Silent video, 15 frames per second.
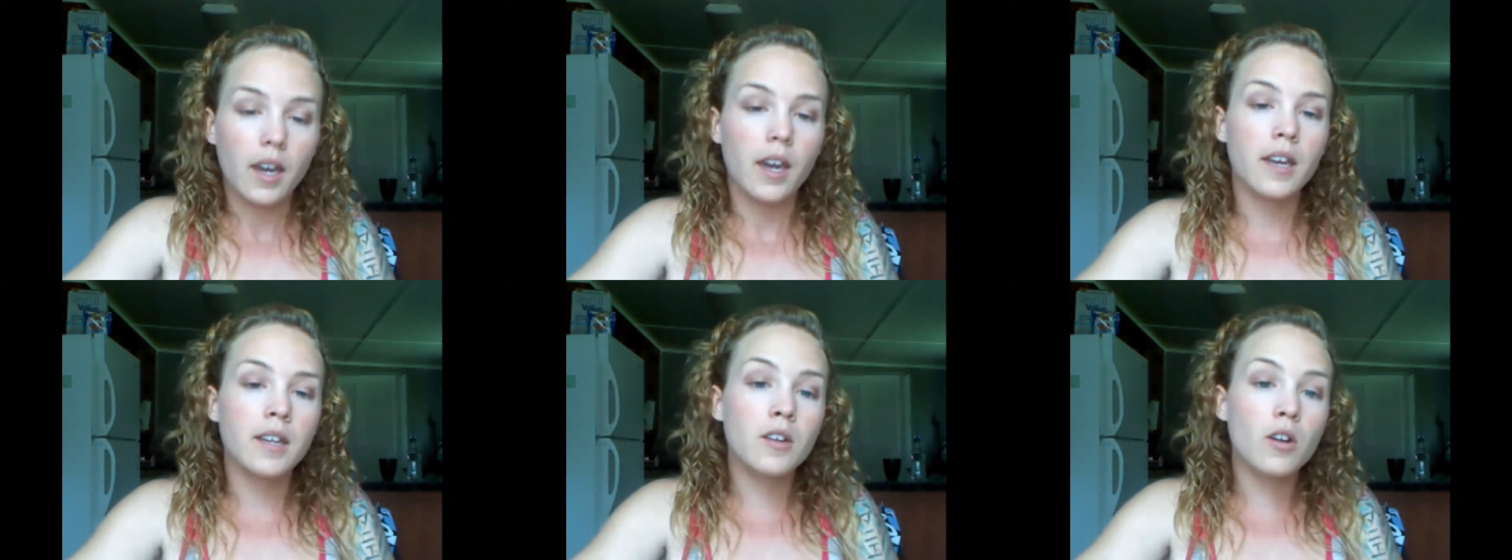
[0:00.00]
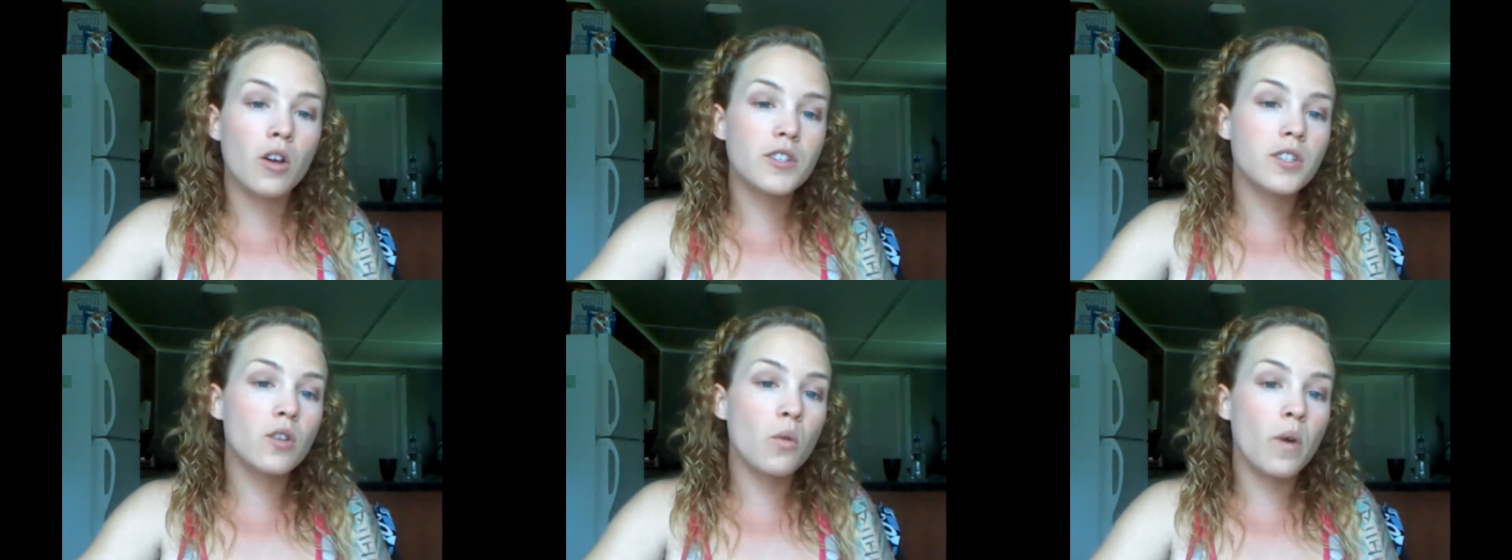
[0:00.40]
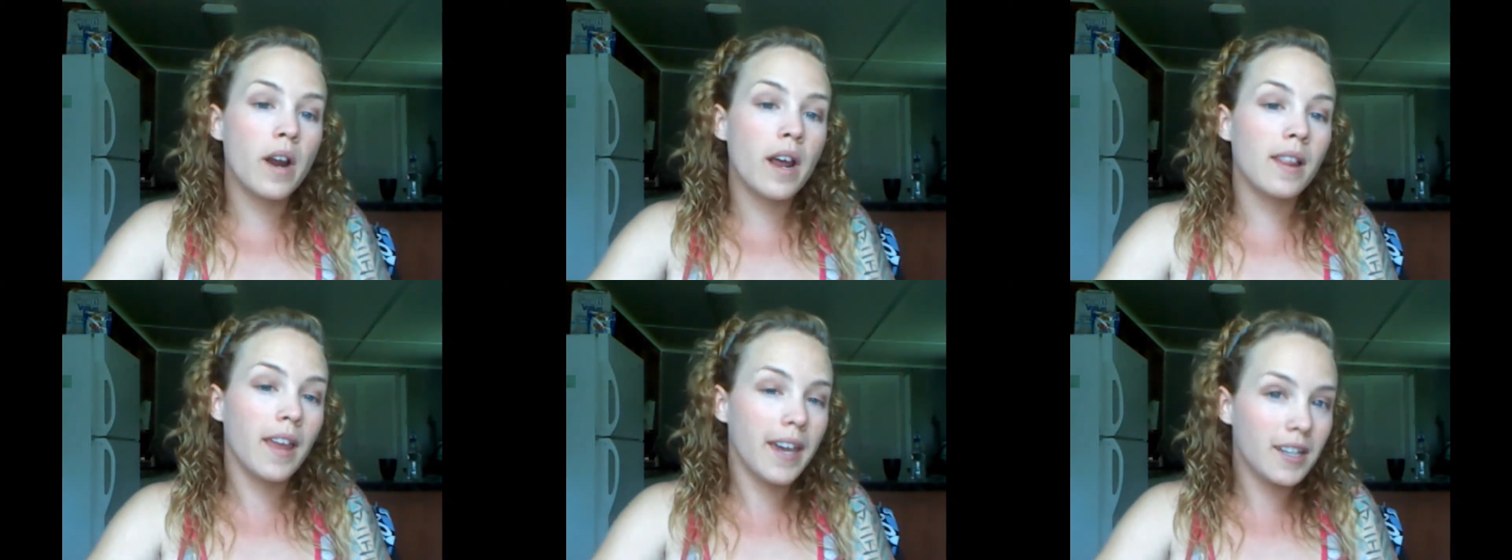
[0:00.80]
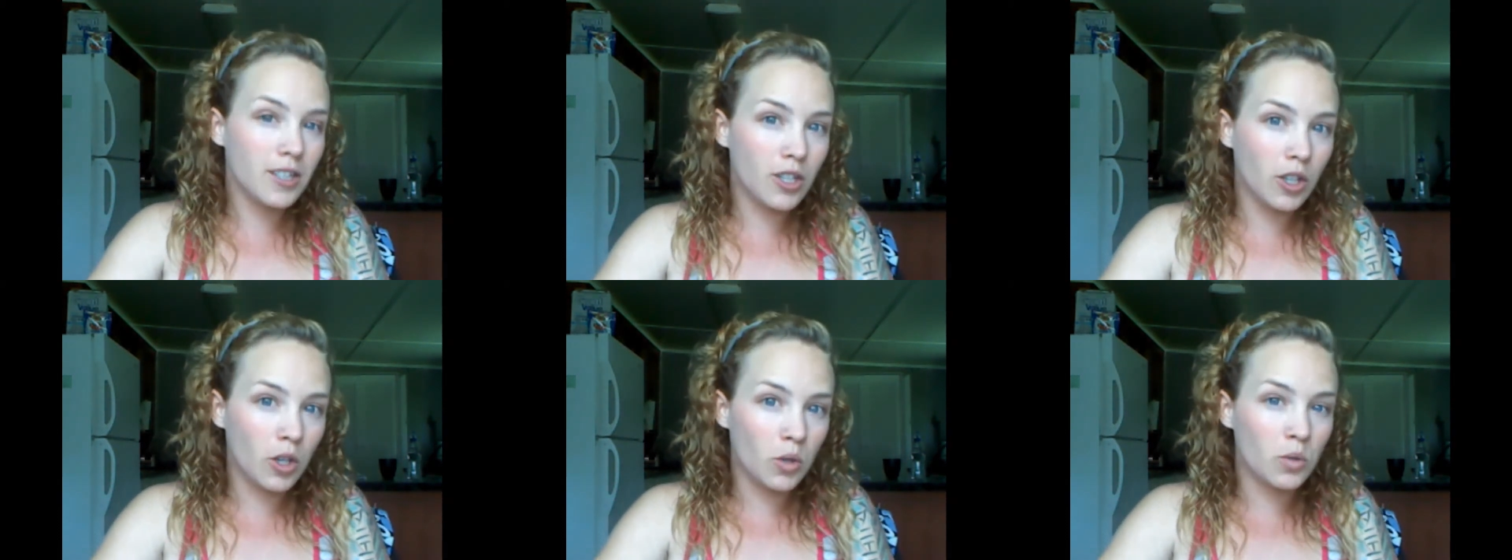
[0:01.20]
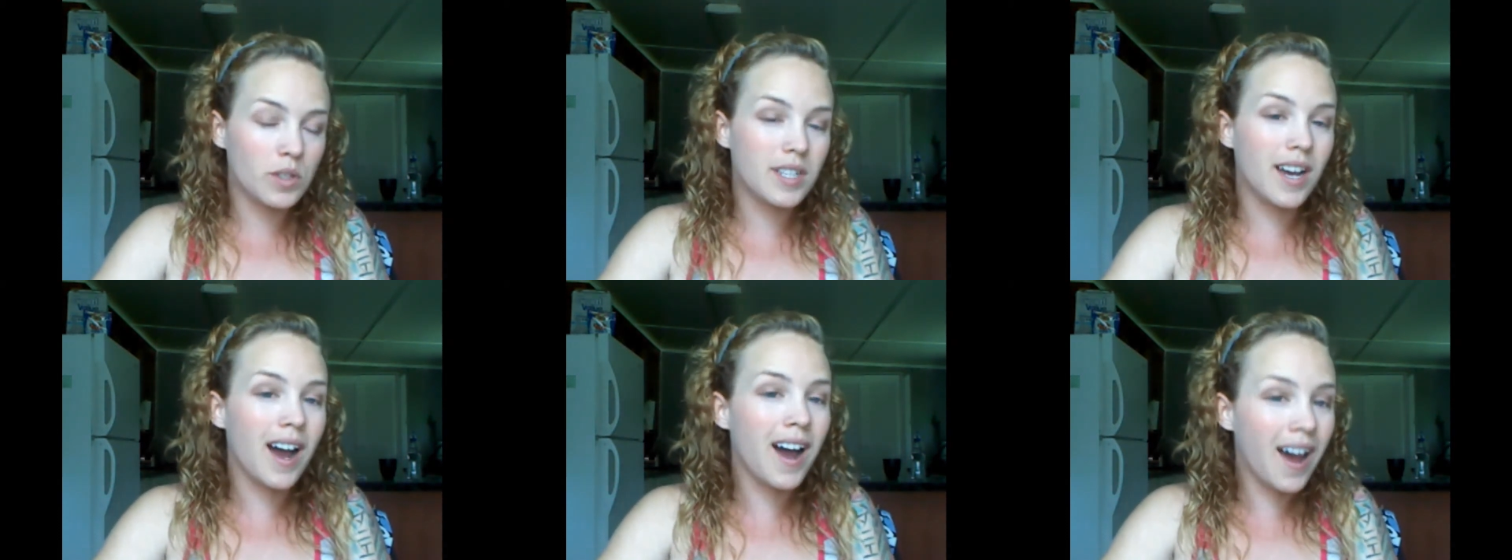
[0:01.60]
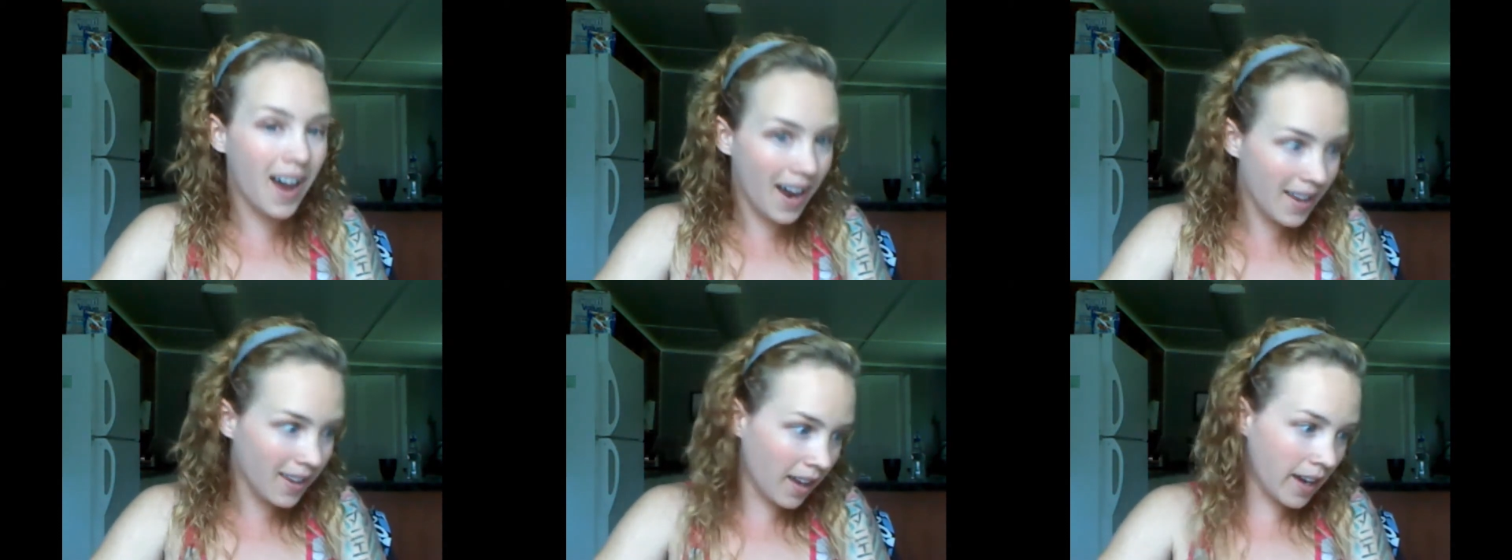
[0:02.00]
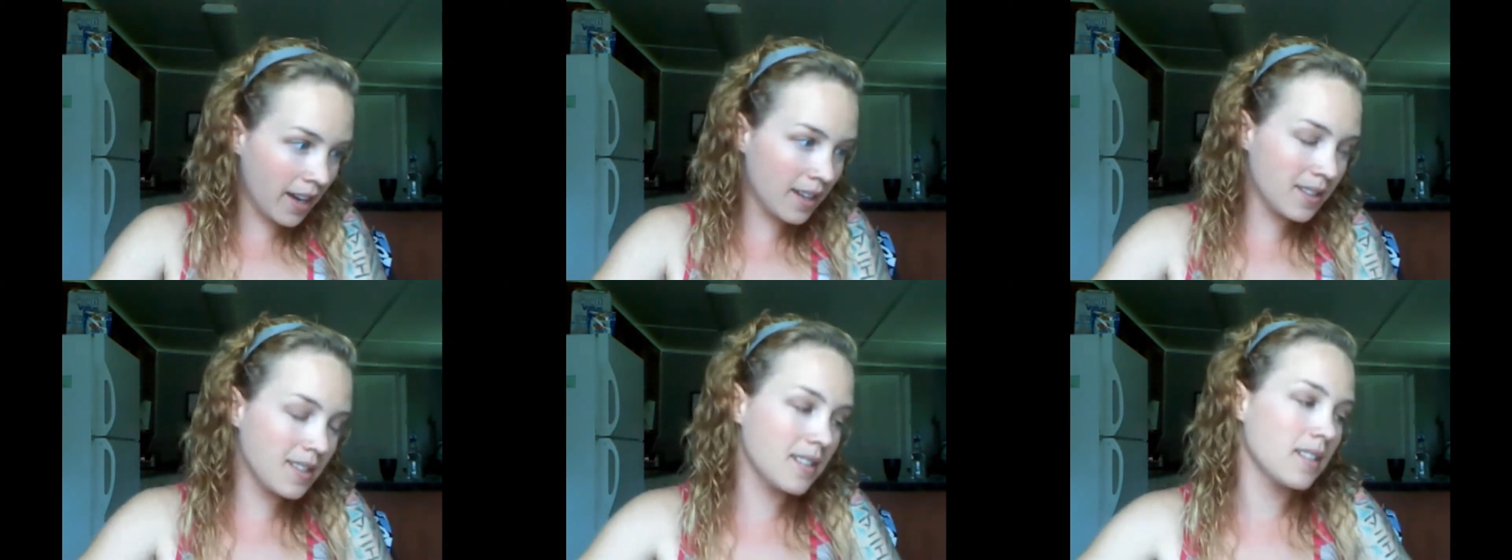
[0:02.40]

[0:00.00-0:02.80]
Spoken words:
And then also what I like to use to highlight